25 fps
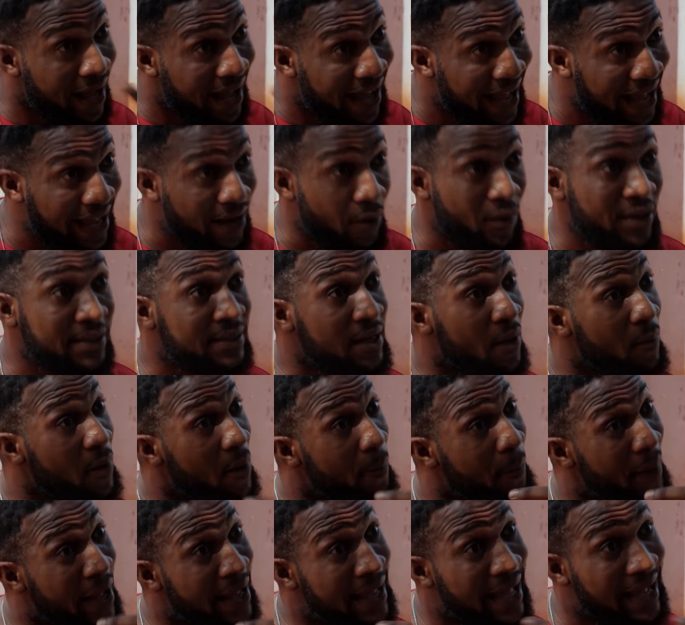eye. When they
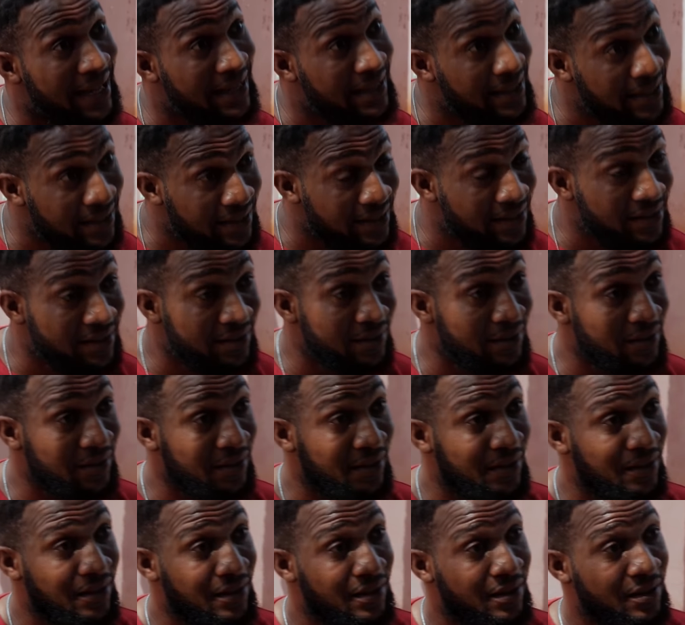make fire again,
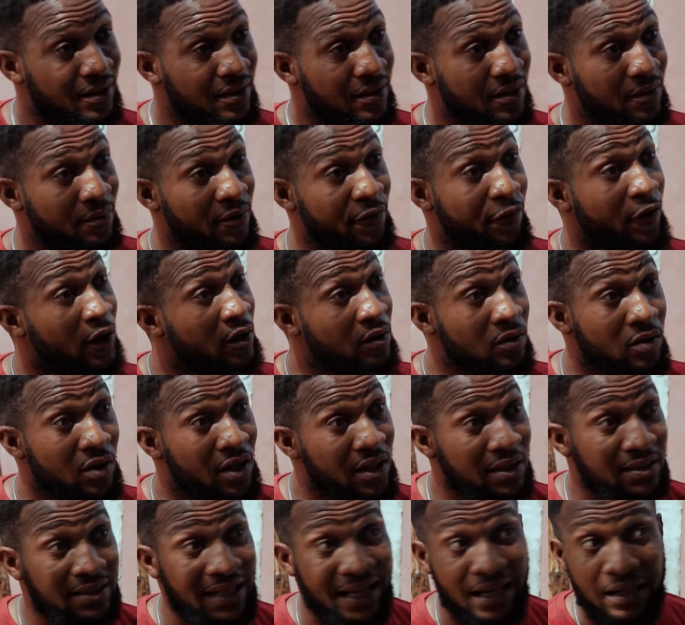before you know
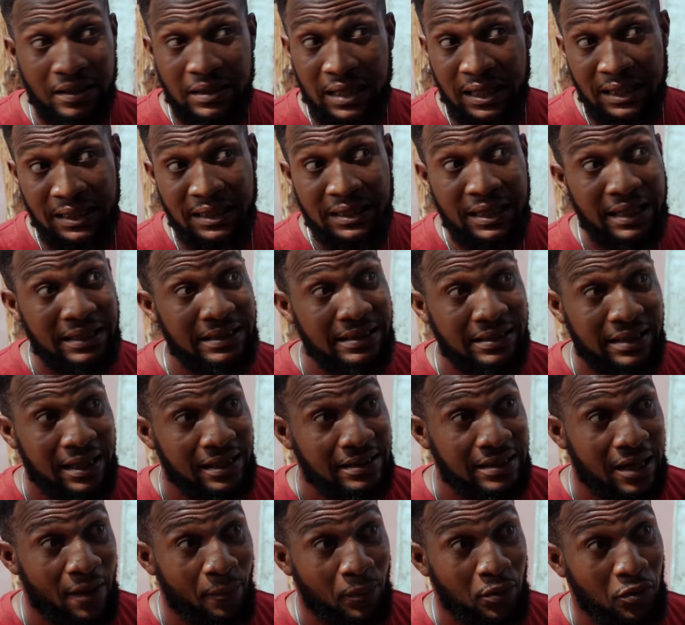it now, another thing
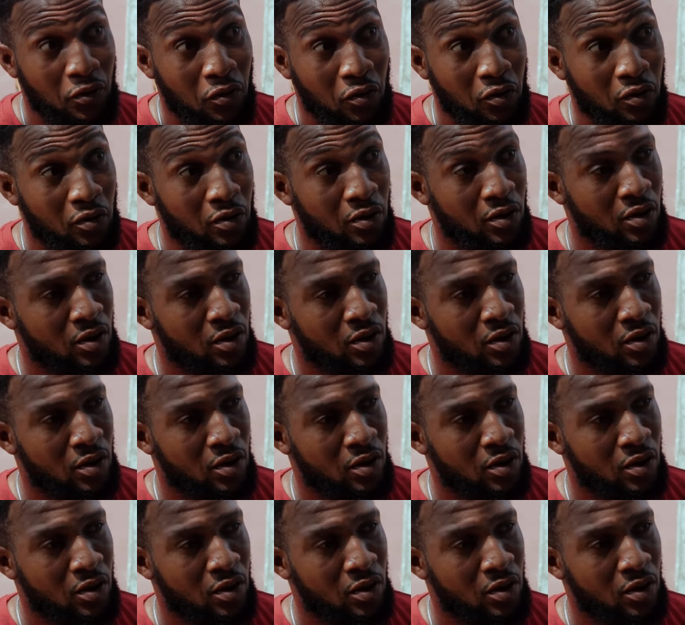has happened now.